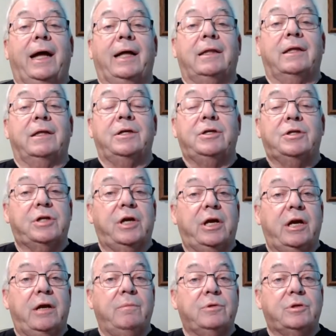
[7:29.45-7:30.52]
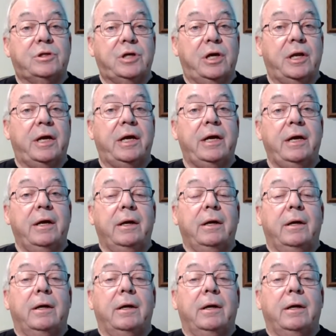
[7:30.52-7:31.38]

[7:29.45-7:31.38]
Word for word: at the same city